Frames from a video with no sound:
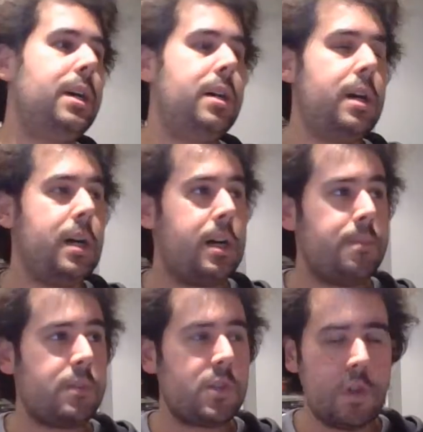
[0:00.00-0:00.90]

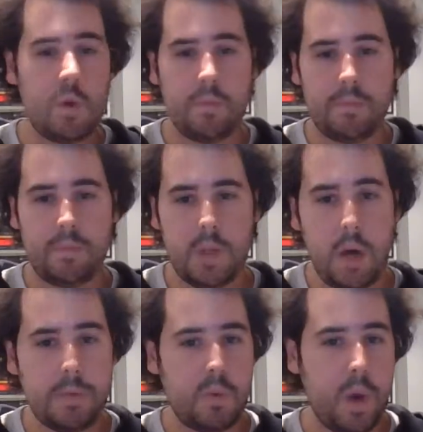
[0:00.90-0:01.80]
So
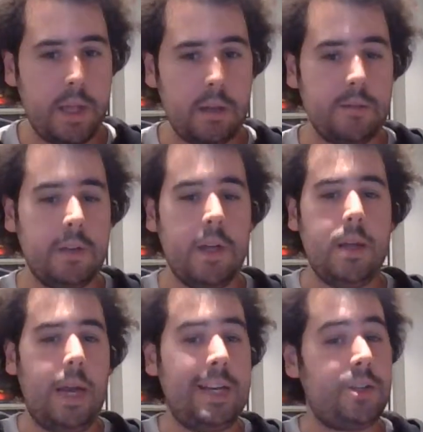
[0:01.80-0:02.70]
top 12,
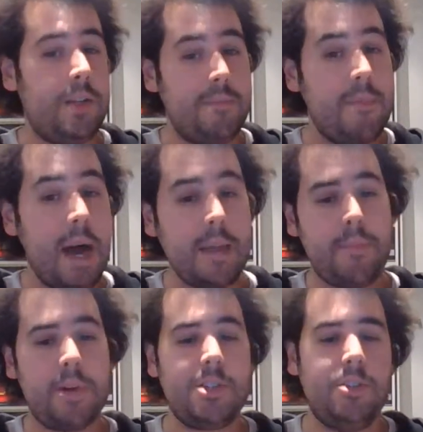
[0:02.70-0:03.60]
actually my
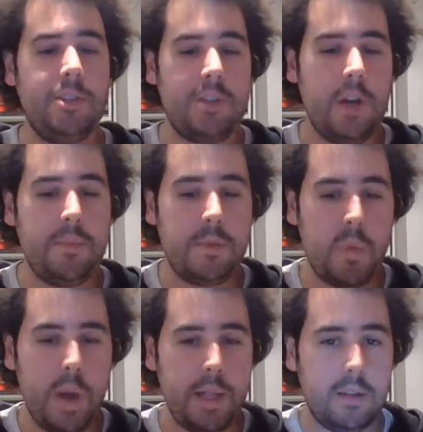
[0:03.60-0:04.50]
personal top
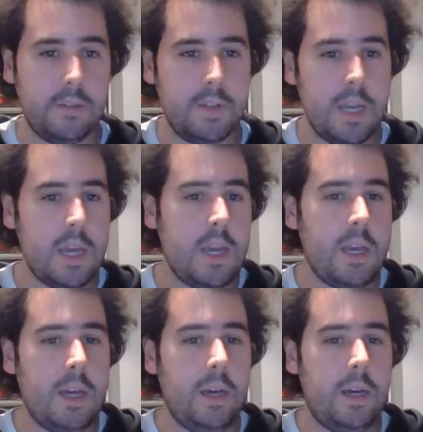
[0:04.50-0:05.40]
12
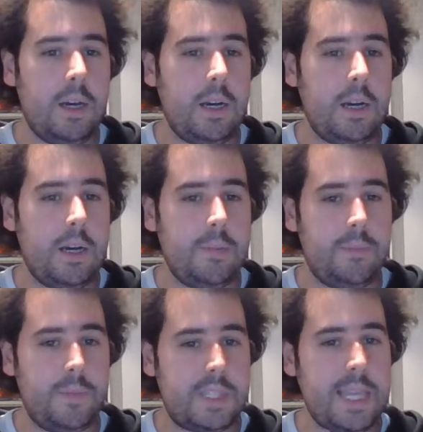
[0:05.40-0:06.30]

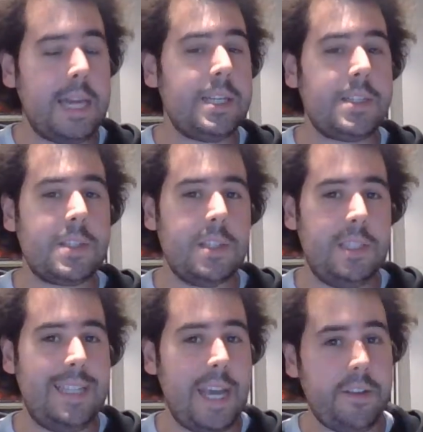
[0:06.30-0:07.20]

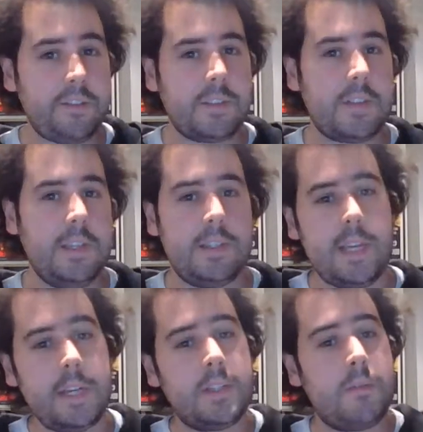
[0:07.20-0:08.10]
saddest deaths and
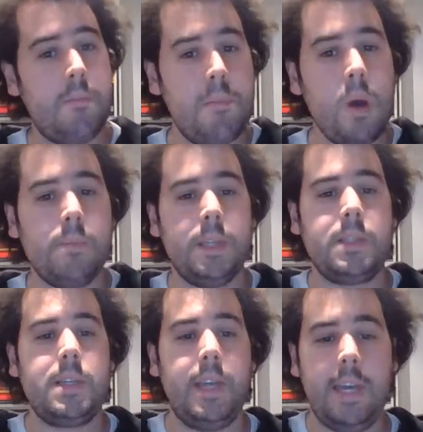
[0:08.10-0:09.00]
saddest
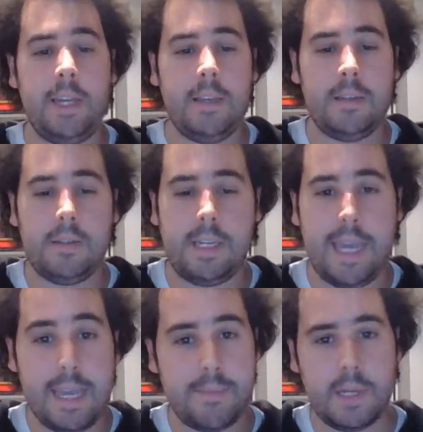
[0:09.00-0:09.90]
moments in
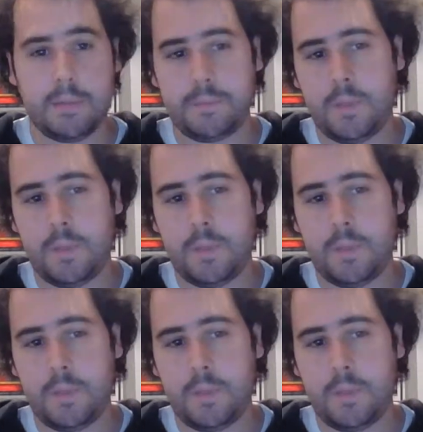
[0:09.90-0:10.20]
gaming.